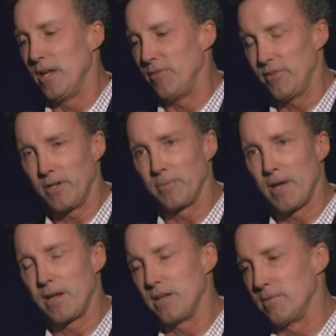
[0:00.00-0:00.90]
If you think
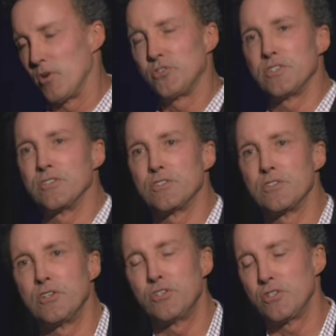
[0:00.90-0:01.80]
about it, at most
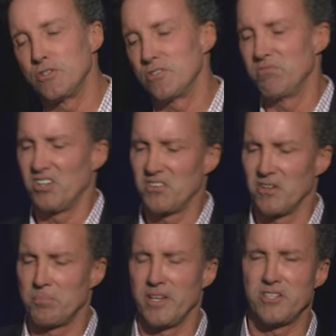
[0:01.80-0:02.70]
institutions, the
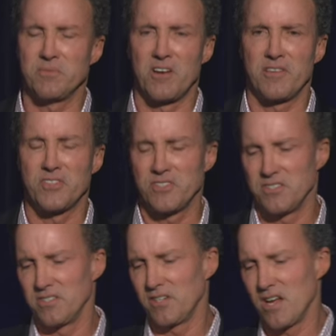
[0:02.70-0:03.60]
career placement office
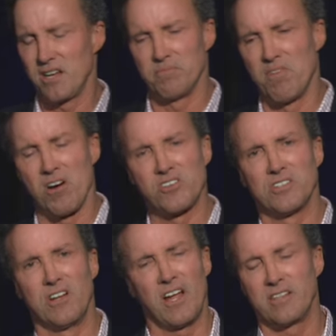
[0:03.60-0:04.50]
is kind of
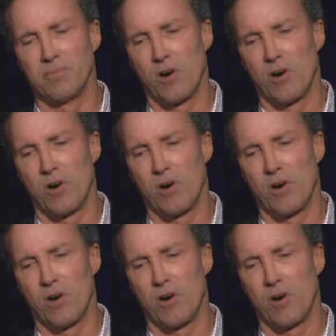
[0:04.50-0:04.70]
at the